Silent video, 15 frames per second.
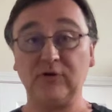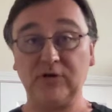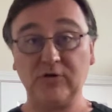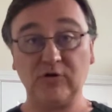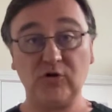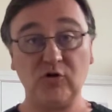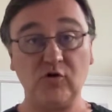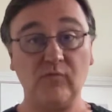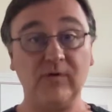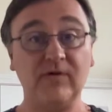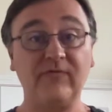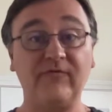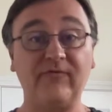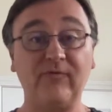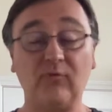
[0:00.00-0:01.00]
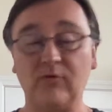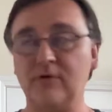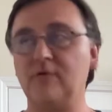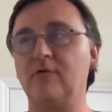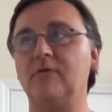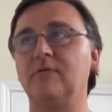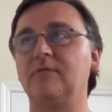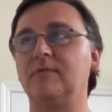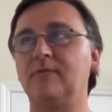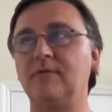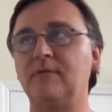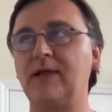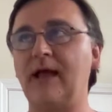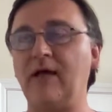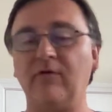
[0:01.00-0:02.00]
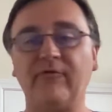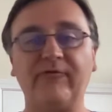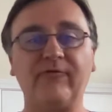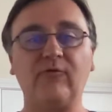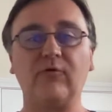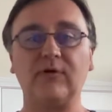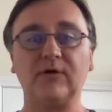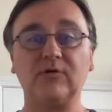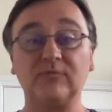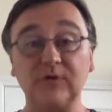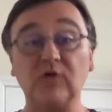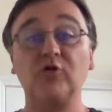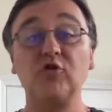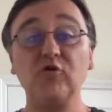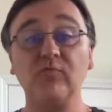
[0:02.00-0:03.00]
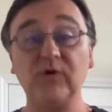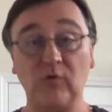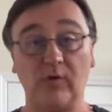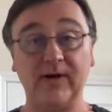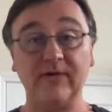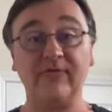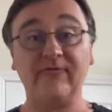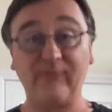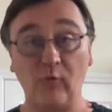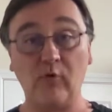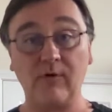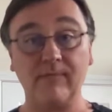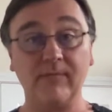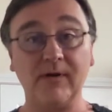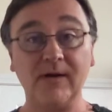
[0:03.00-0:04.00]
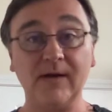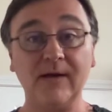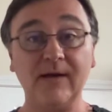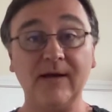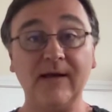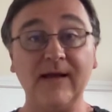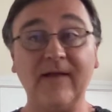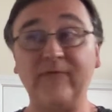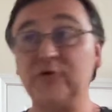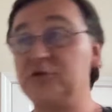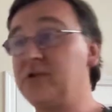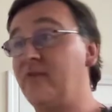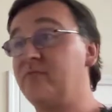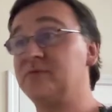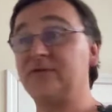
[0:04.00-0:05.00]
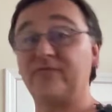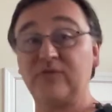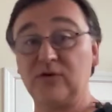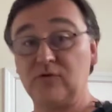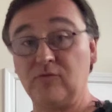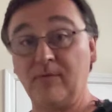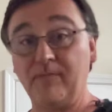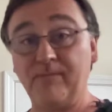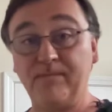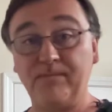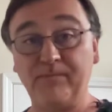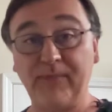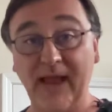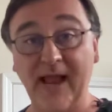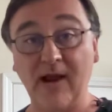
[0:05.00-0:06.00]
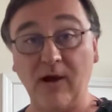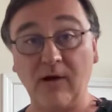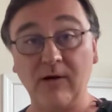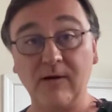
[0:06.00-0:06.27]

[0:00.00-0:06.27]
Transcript: in your human or your elf or your humanoid form. If you shift into a bear,